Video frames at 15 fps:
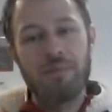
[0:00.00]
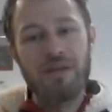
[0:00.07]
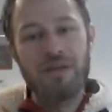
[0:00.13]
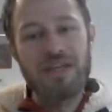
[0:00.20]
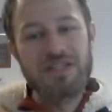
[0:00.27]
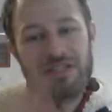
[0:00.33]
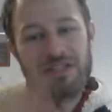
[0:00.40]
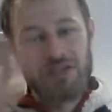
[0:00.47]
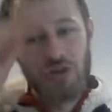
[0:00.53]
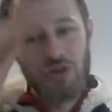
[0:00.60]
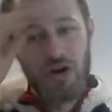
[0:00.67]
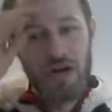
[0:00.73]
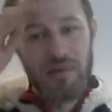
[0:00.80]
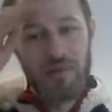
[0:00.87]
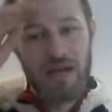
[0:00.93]
Please
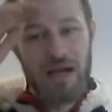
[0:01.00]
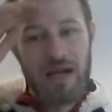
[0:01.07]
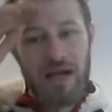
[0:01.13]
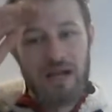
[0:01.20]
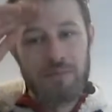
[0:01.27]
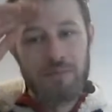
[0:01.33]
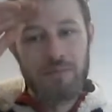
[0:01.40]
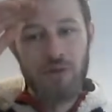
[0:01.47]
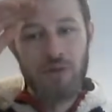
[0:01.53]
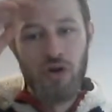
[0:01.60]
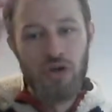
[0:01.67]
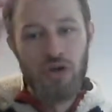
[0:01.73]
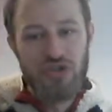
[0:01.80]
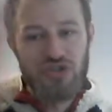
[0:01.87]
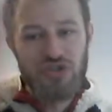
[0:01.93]
subscribe, and
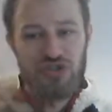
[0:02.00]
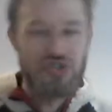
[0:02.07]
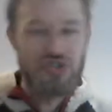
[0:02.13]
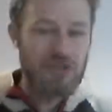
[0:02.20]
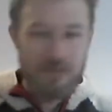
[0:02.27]
peace.